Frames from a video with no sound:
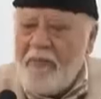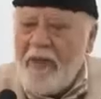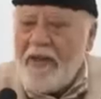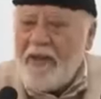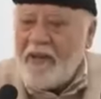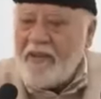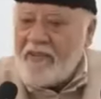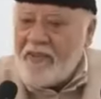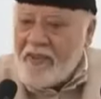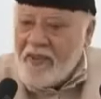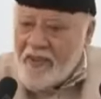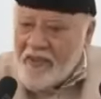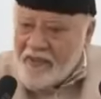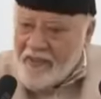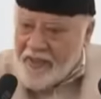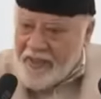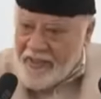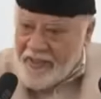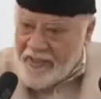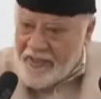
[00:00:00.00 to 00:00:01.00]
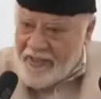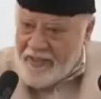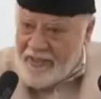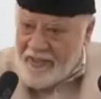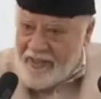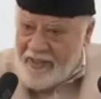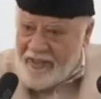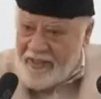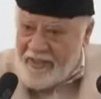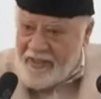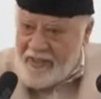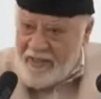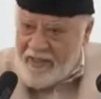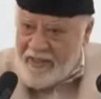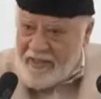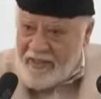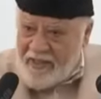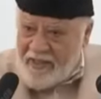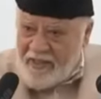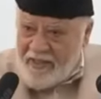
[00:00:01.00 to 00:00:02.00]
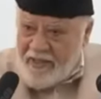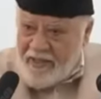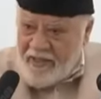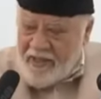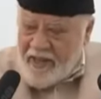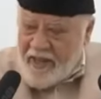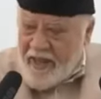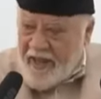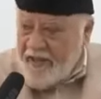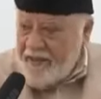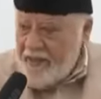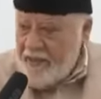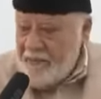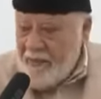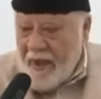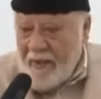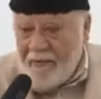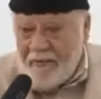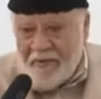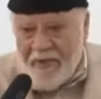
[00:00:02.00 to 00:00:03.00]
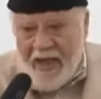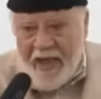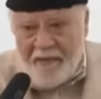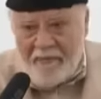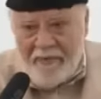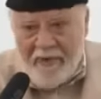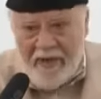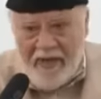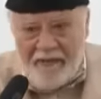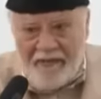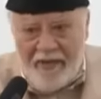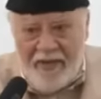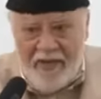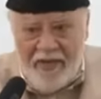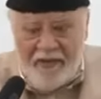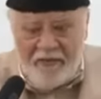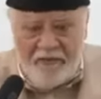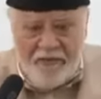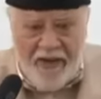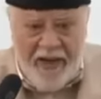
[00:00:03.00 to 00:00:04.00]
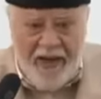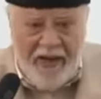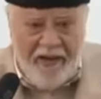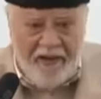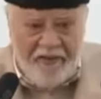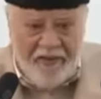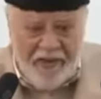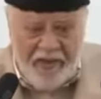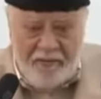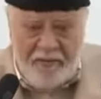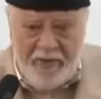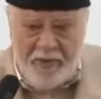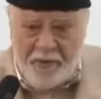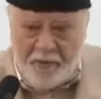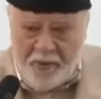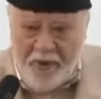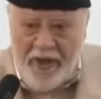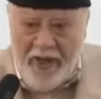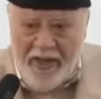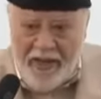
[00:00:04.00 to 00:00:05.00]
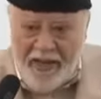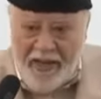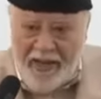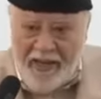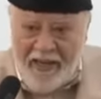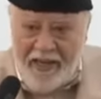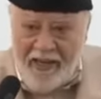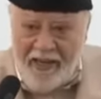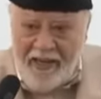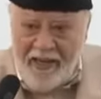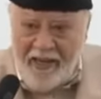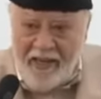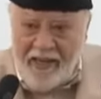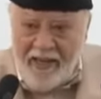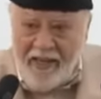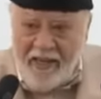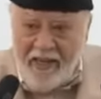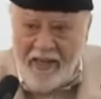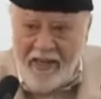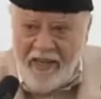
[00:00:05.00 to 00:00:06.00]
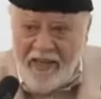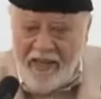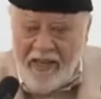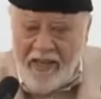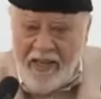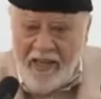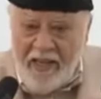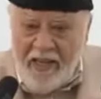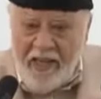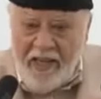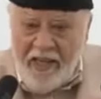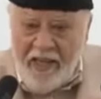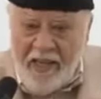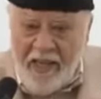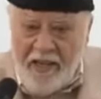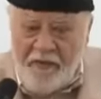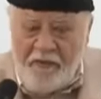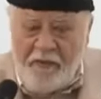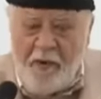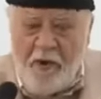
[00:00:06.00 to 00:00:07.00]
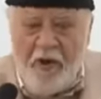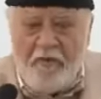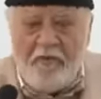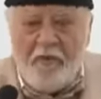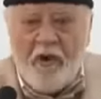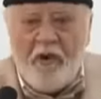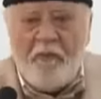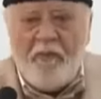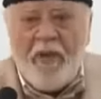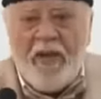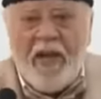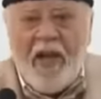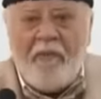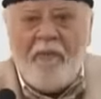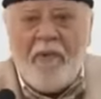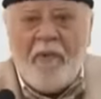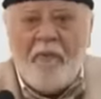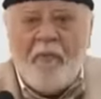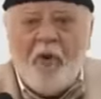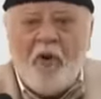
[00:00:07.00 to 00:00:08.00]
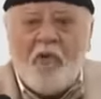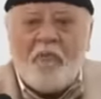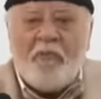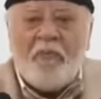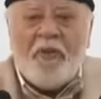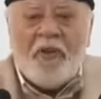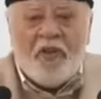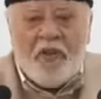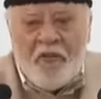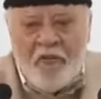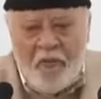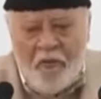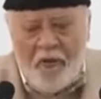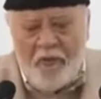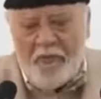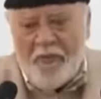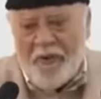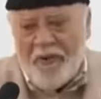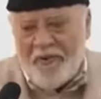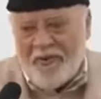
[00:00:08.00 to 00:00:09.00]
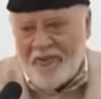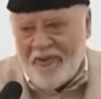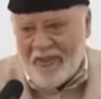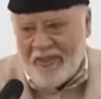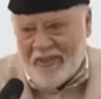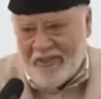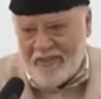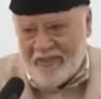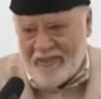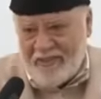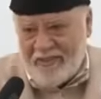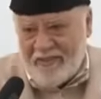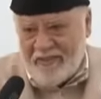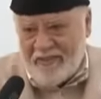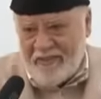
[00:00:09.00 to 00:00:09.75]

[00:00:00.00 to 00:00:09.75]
a better citizen, as Imam Sahib delivered his Friday sermon today, if you have not become a more peaceful person